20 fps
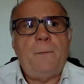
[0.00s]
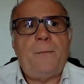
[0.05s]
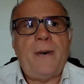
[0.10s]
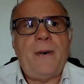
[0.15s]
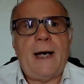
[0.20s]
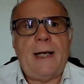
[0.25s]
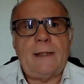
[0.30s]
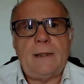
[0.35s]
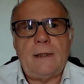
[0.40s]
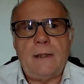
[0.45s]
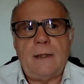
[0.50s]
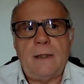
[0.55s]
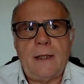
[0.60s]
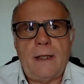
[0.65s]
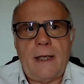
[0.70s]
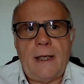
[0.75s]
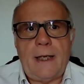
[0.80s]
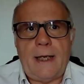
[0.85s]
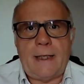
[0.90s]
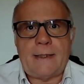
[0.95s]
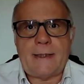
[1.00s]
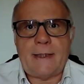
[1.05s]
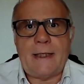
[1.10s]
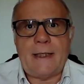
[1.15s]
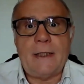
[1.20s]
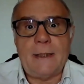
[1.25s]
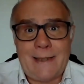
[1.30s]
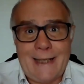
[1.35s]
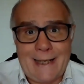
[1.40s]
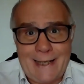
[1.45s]
but it's
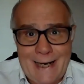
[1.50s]
in the